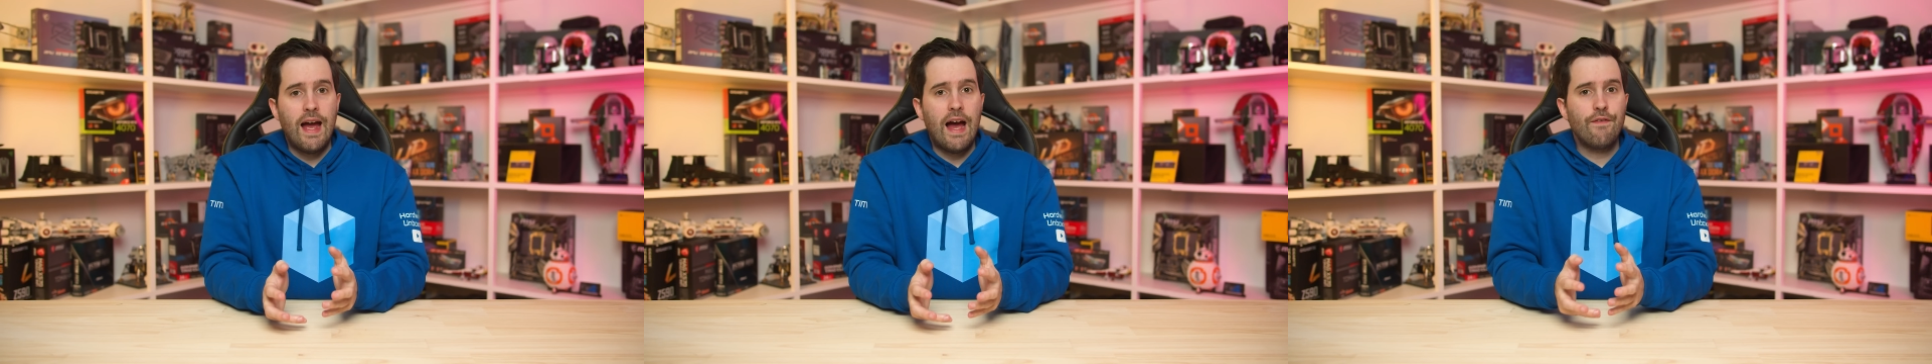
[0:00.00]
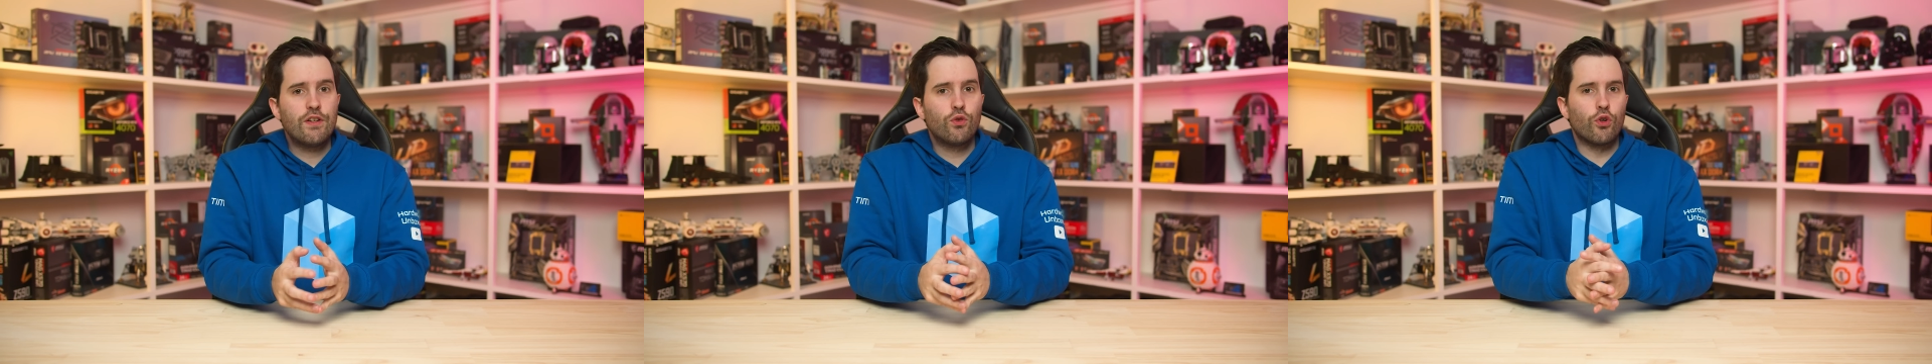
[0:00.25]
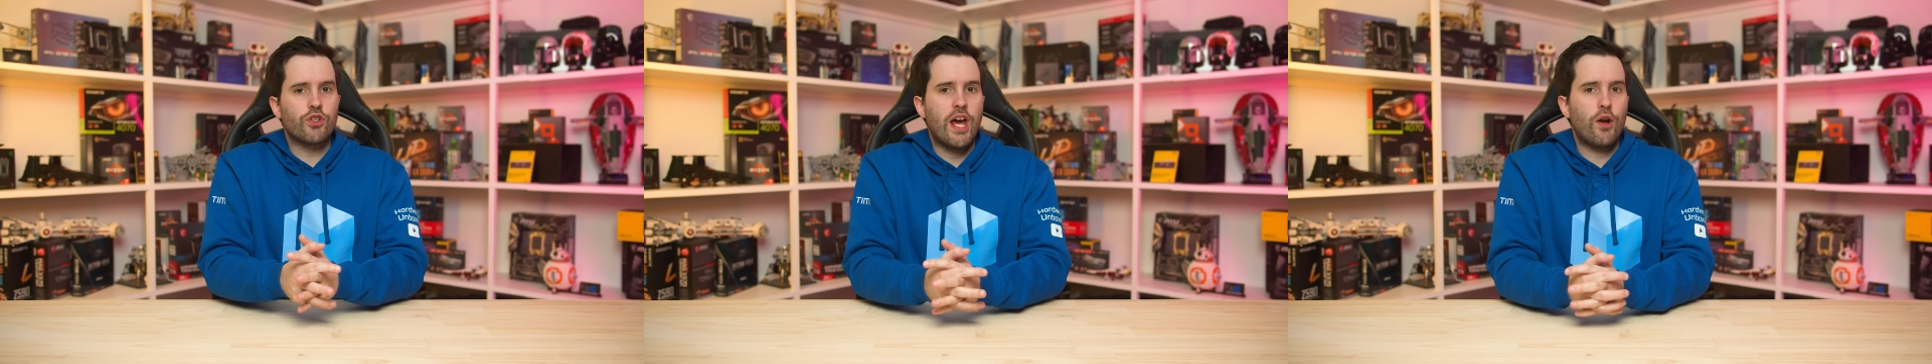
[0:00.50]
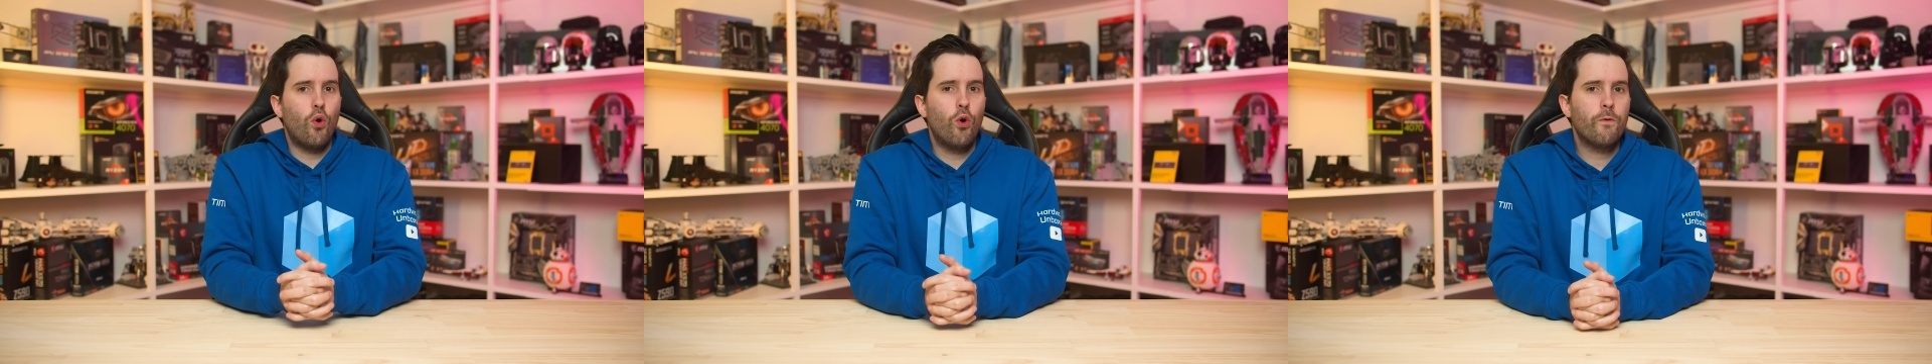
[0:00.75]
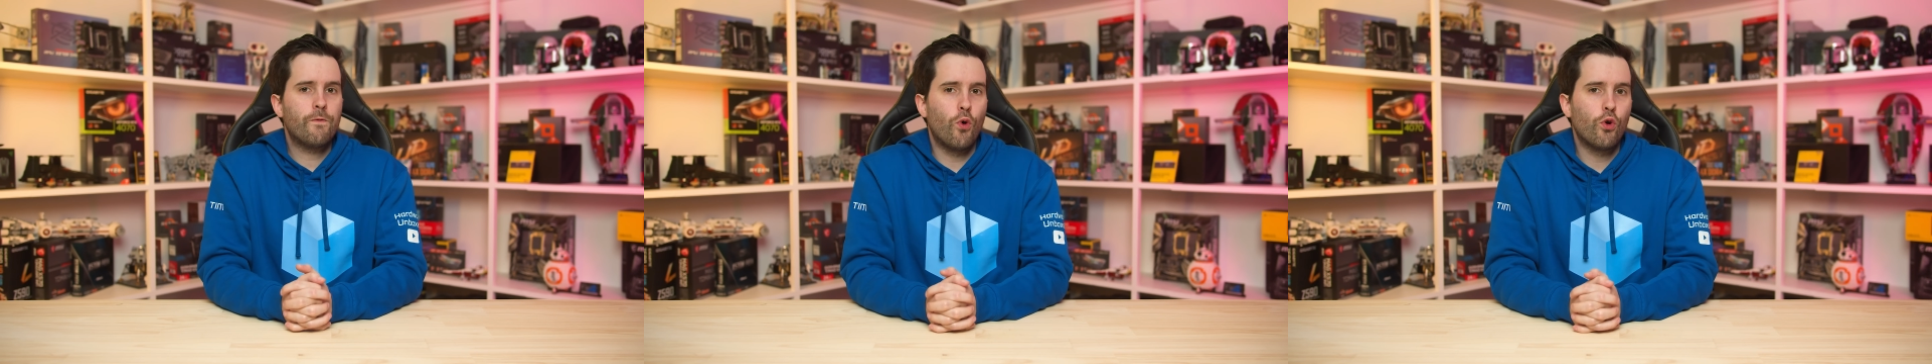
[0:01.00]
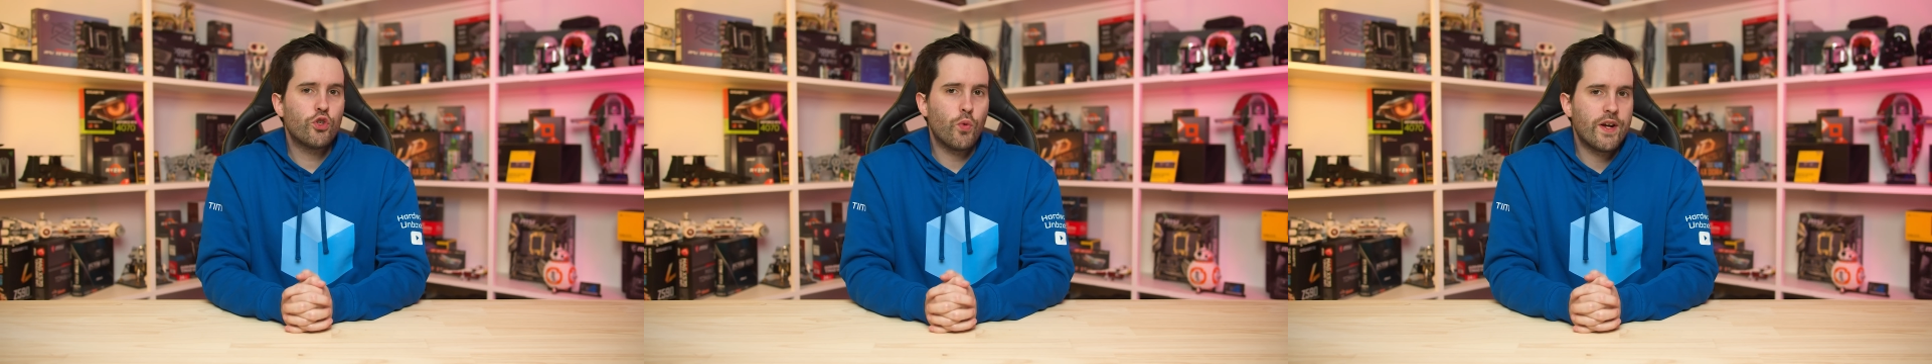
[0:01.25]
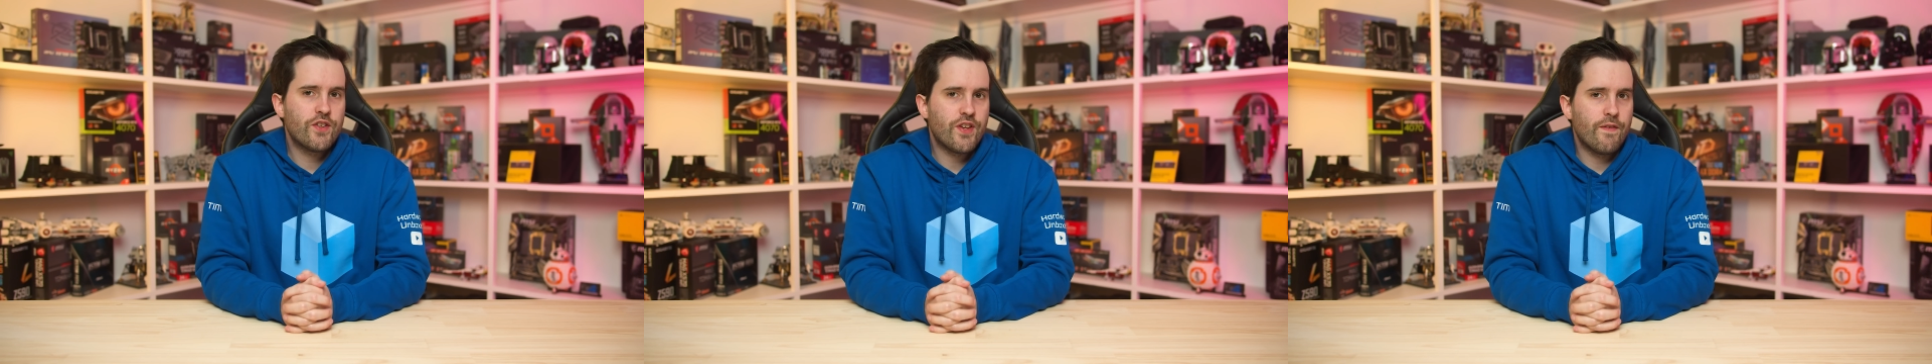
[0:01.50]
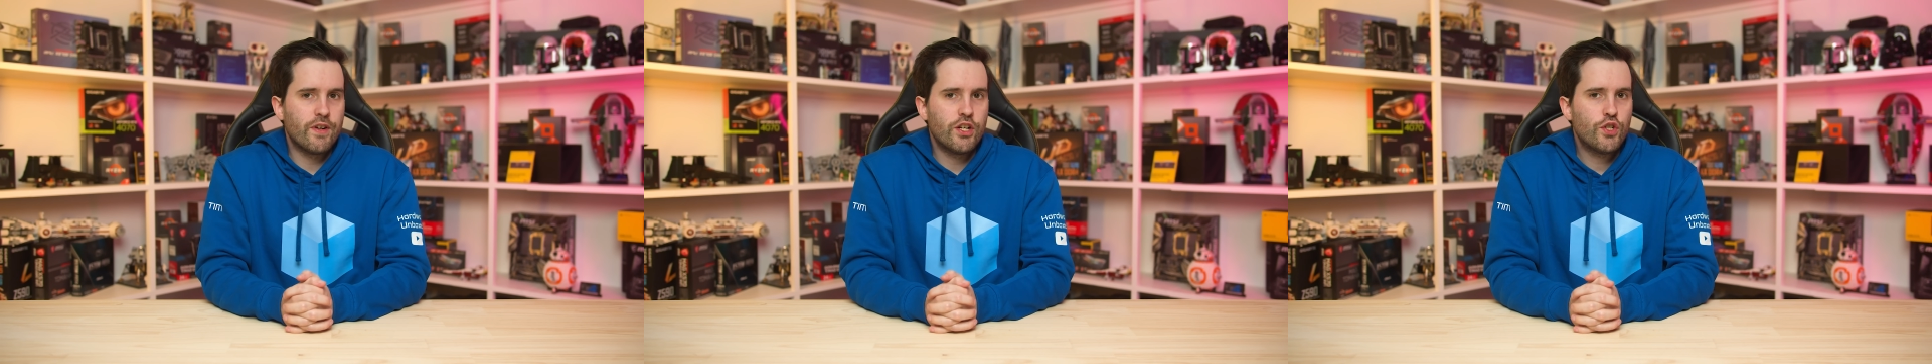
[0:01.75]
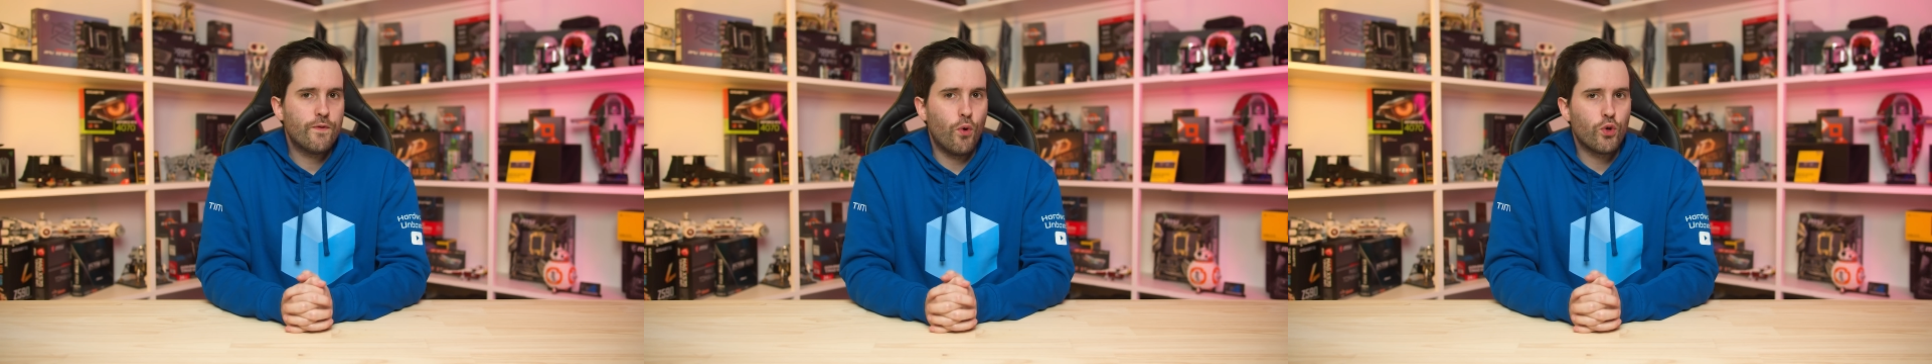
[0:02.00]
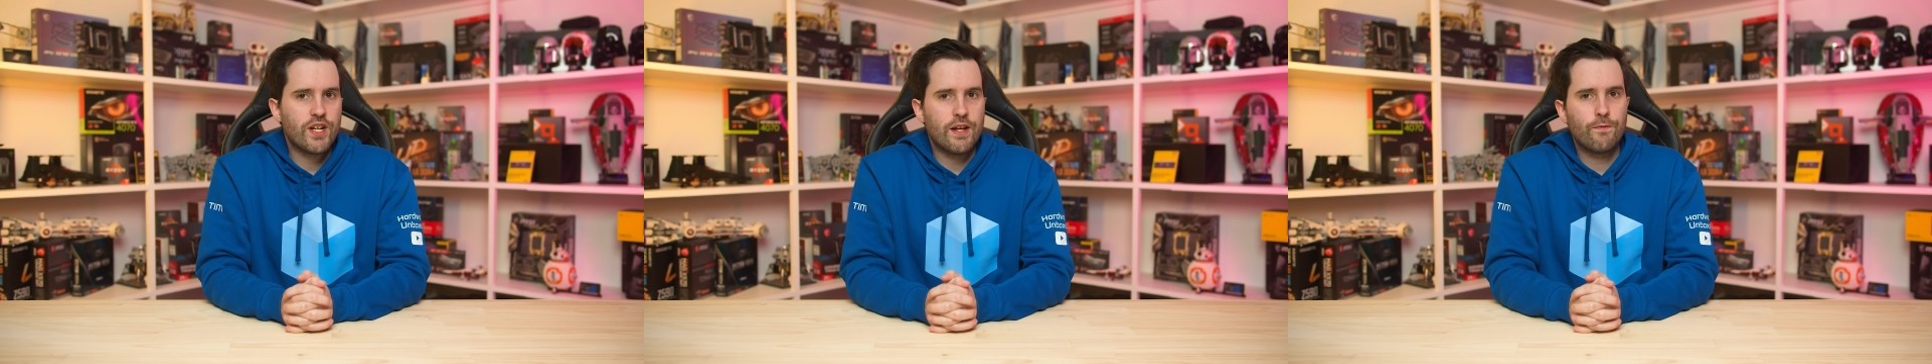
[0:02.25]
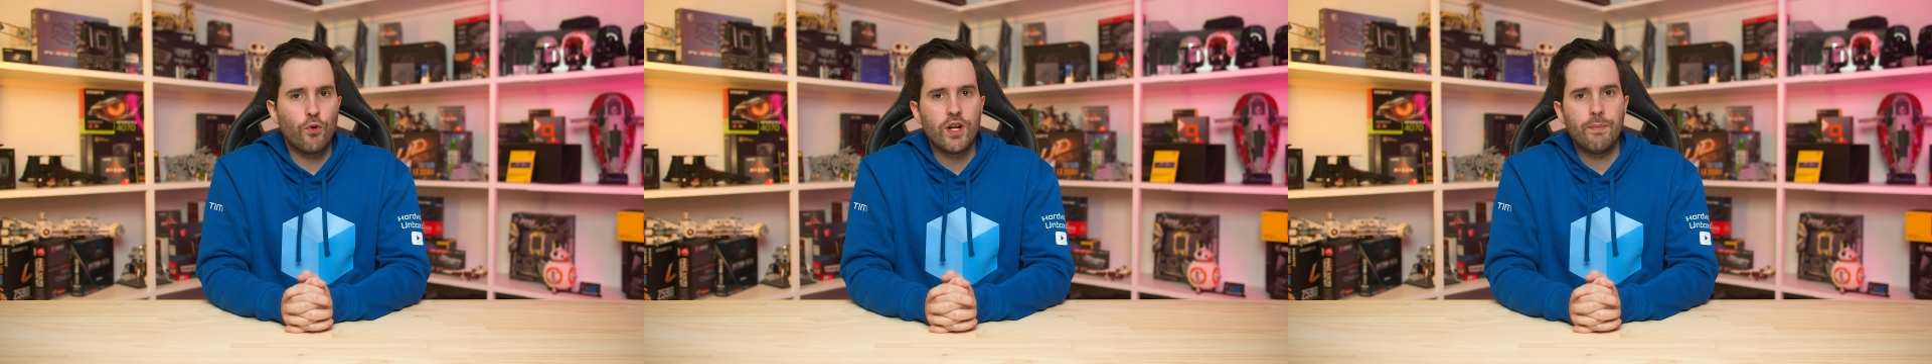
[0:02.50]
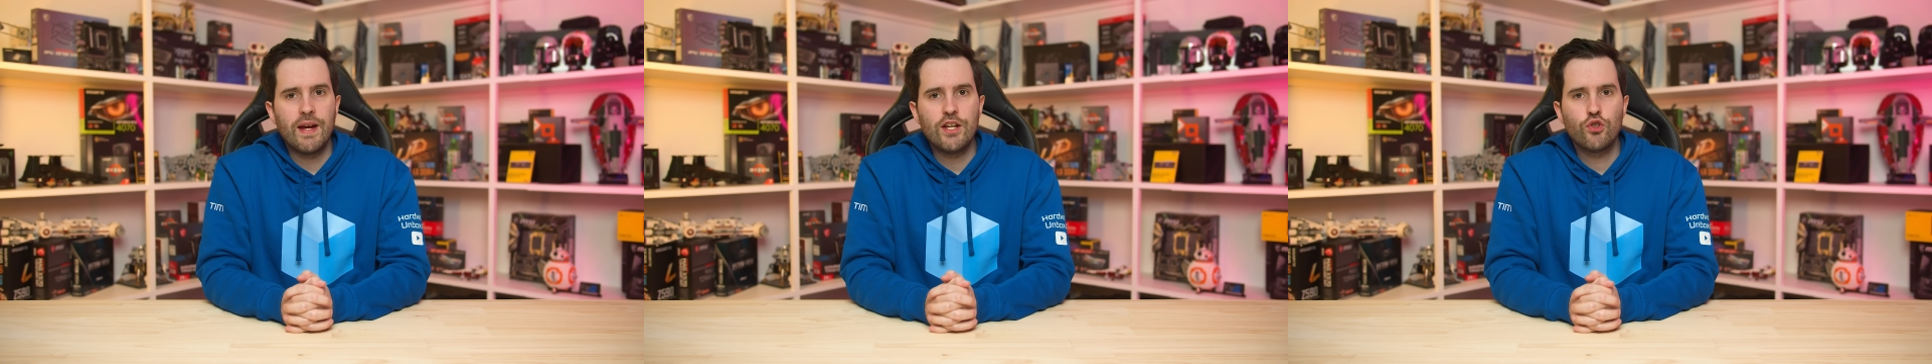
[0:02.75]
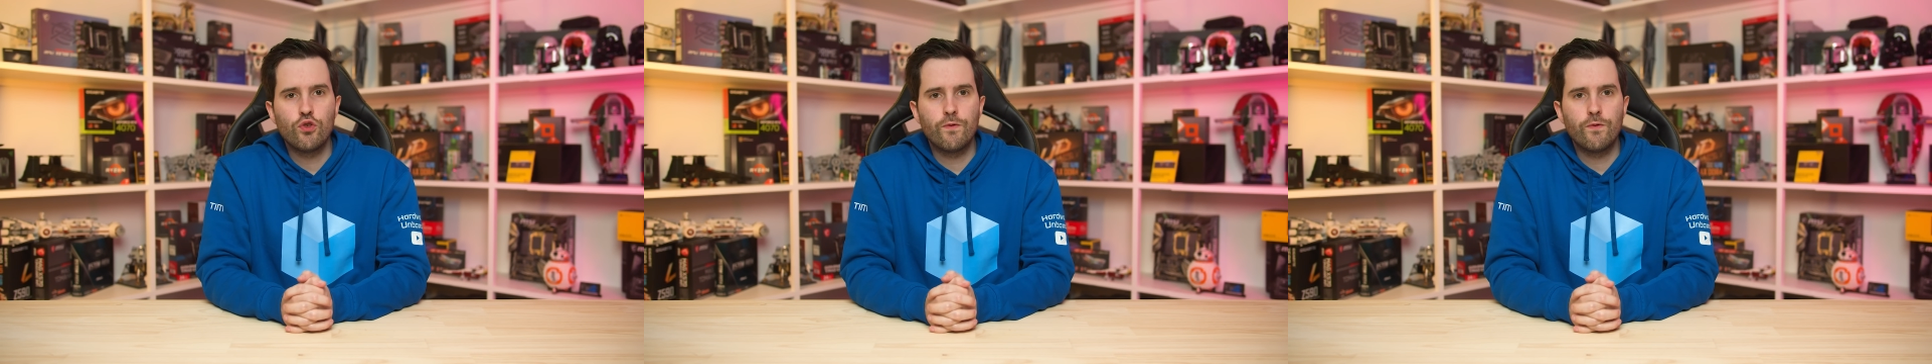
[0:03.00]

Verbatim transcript: Having looked at all four 27-inch 1440p